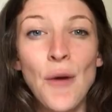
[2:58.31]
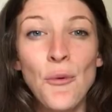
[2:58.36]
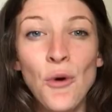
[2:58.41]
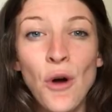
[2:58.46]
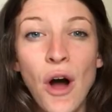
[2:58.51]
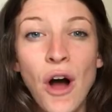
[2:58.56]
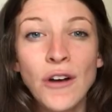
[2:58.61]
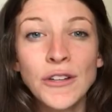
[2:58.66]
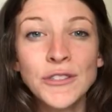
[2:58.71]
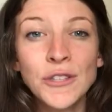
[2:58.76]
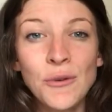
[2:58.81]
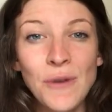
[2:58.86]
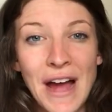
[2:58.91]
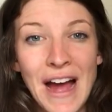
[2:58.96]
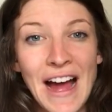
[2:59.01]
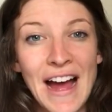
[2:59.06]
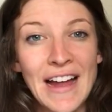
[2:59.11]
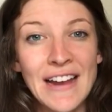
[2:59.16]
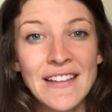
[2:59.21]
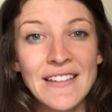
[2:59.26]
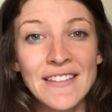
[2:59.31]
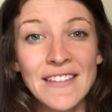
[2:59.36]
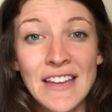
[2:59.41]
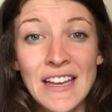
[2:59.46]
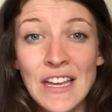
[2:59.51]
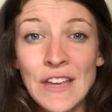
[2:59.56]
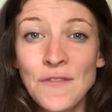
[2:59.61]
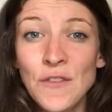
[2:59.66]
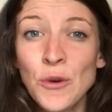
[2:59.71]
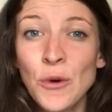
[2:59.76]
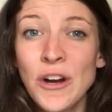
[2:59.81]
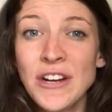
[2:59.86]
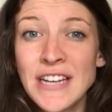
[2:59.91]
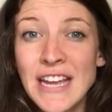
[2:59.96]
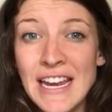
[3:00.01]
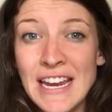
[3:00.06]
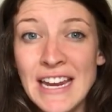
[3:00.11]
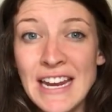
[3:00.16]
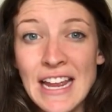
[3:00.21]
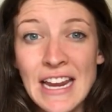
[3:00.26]
I will also add that if you are
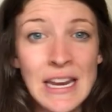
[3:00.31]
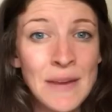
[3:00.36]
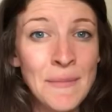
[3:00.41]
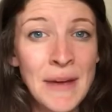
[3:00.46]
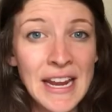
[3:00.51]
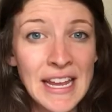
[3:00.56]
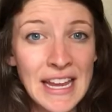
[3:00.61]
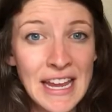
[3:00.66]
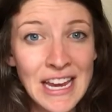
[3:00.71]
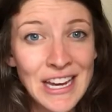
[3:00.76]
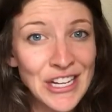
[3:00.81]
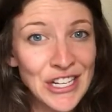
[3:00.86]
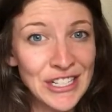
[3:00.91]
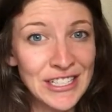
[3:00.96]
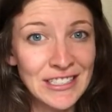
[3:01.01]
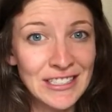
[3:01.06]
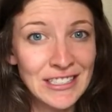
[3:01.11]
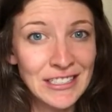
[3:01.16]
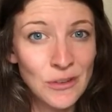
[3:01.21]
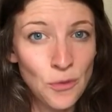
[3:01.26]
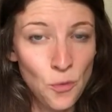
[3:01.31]
taking any medications,